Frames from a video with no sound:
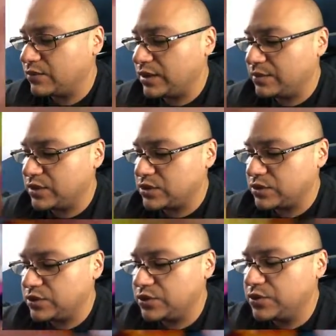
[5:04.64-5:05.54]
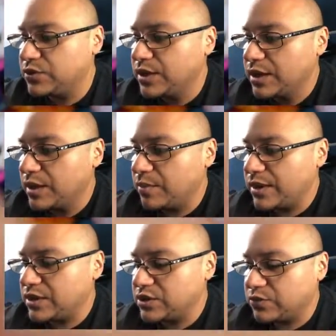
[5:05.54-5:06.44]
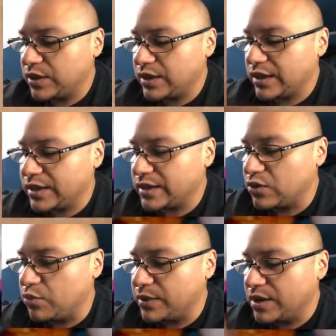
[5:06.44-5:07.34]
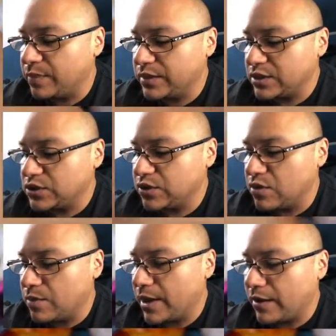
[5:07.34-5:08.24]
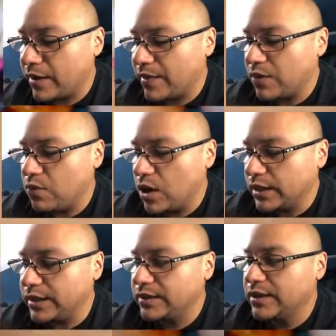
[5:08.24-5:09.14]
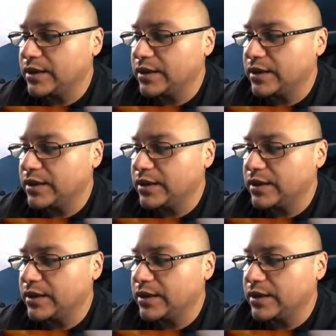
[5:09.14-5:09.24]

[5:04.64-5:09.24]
Not really much to do, but I just wanted to get that opened up and let you know about how I want it.